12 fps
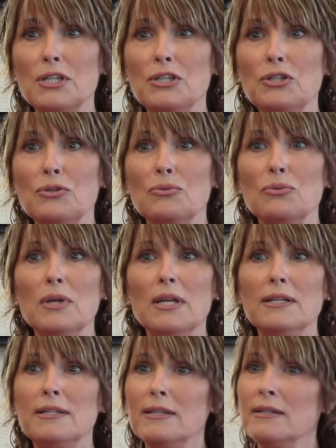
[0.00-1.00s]
Did
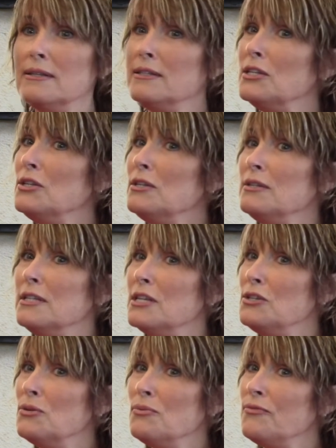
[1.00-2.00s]

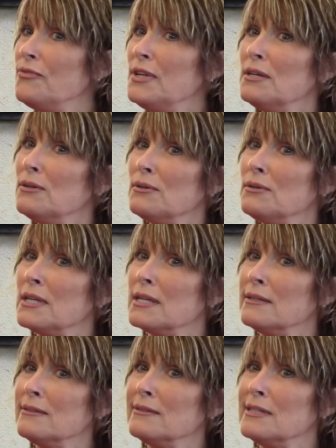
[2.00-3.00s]
you feel
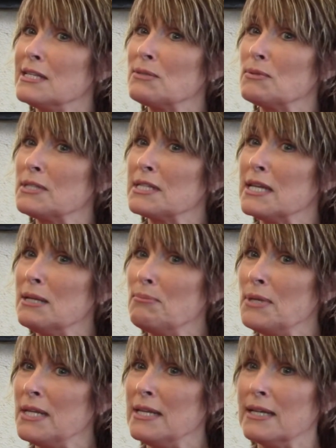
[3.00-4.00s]
that this was going to
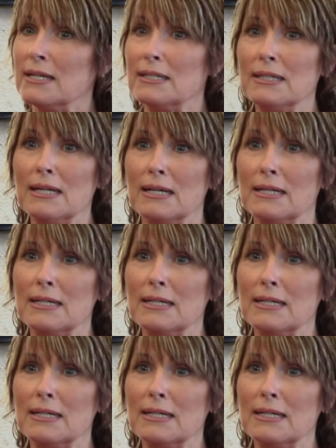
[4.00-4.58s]
be a